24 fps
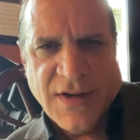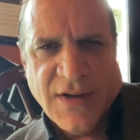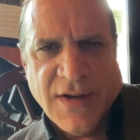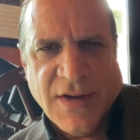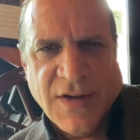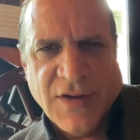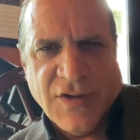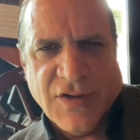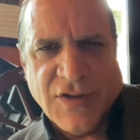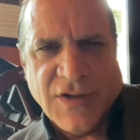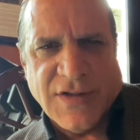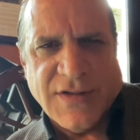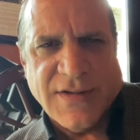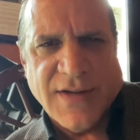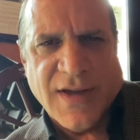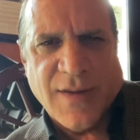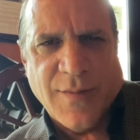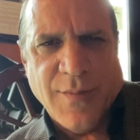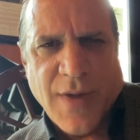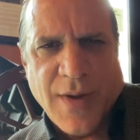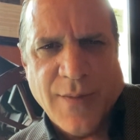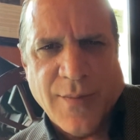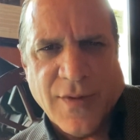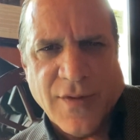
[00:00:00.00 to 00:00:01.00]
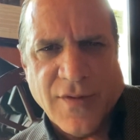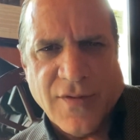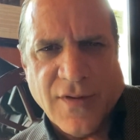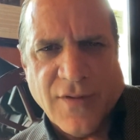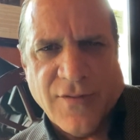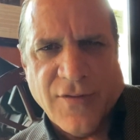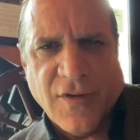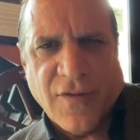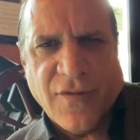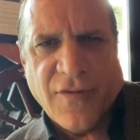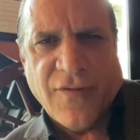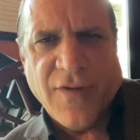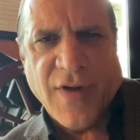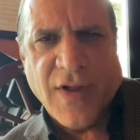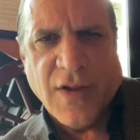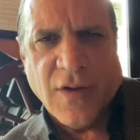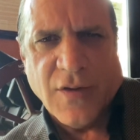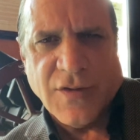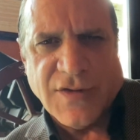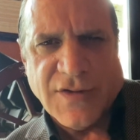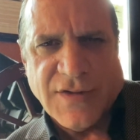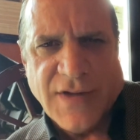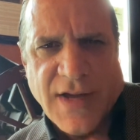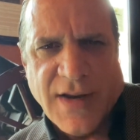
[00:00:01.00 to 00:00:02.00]
just like members of your fellow
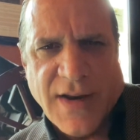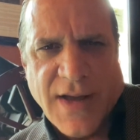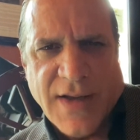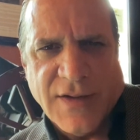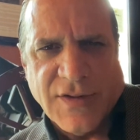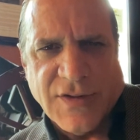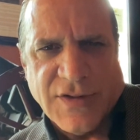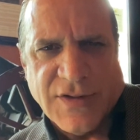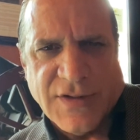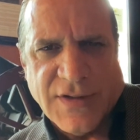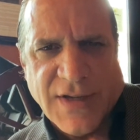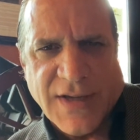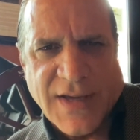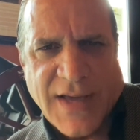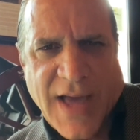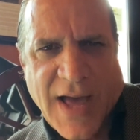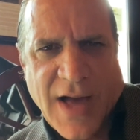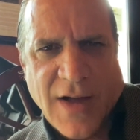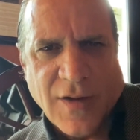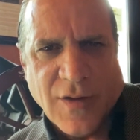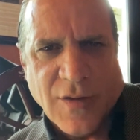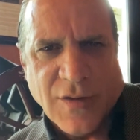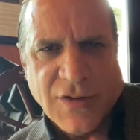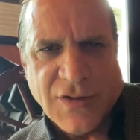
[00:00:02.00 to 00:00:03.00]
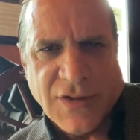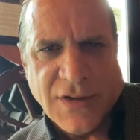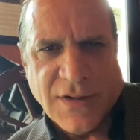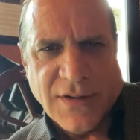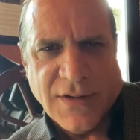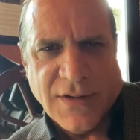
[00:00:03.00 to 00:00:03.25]
state agency, Cal OSHA.